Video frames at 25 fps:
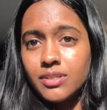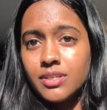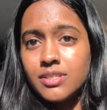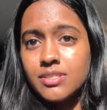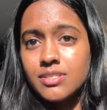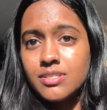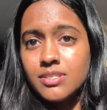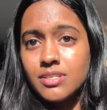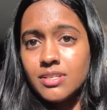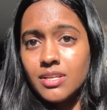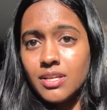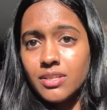
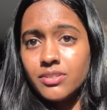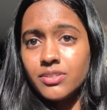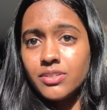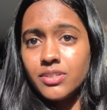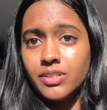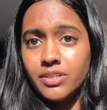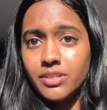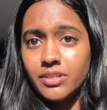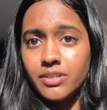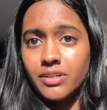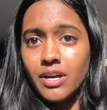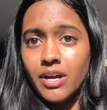it's another
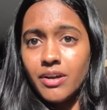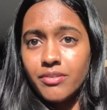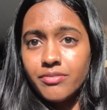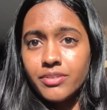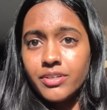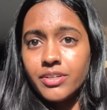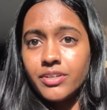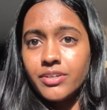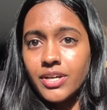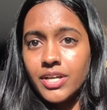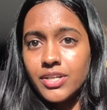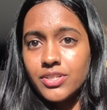year
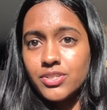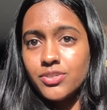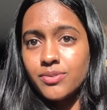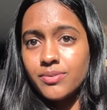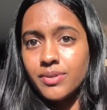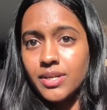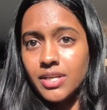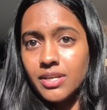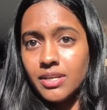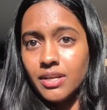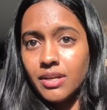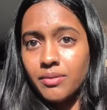after
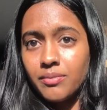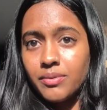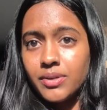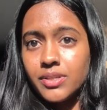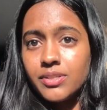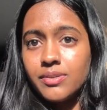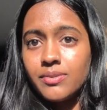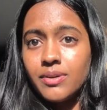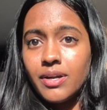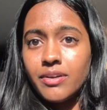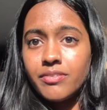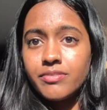graduating
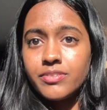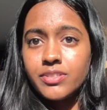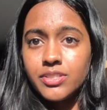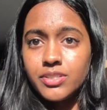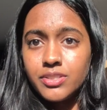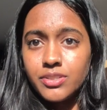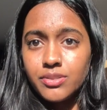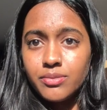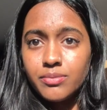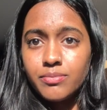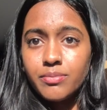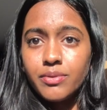what you have to
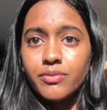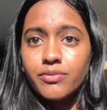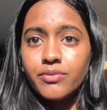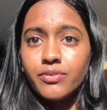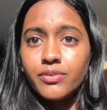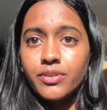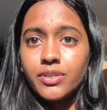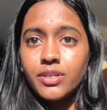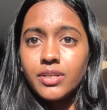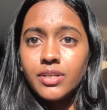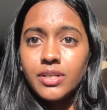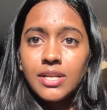do
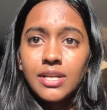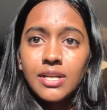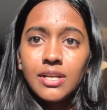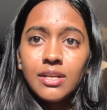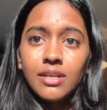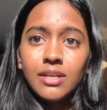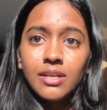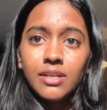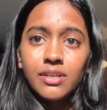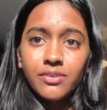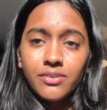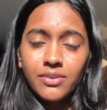before
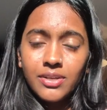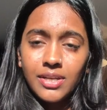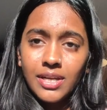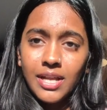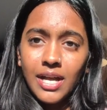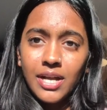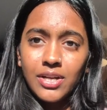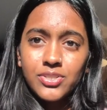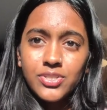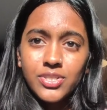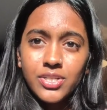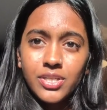you can
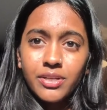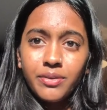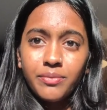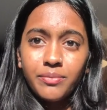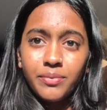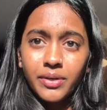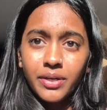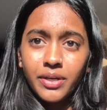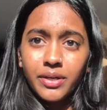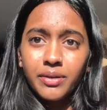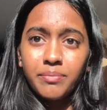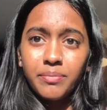actually
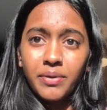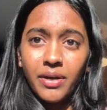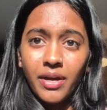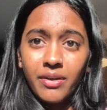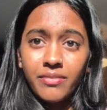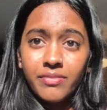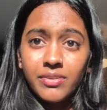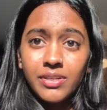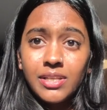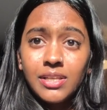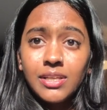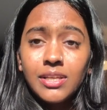work
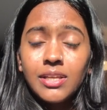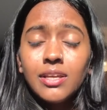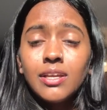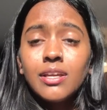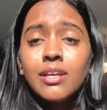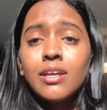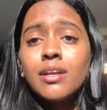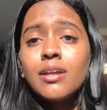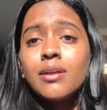privately.